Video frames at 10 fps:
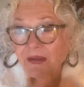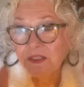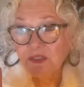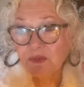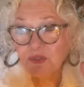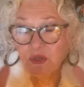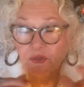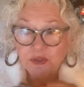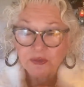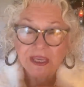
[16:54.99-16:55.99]
You don't show
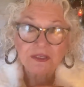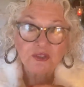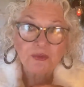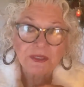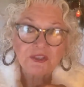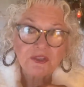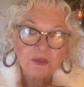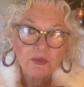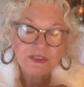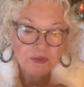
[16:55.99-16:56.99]
your legs too much in
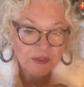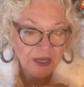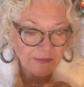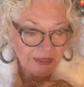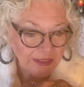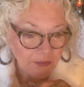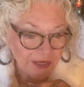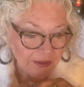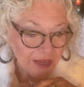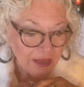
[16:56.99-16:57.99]
the wintertime
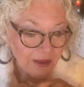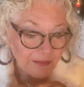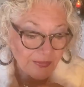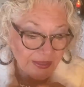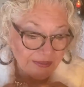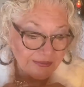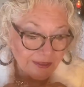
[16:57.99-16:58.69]
anyway, but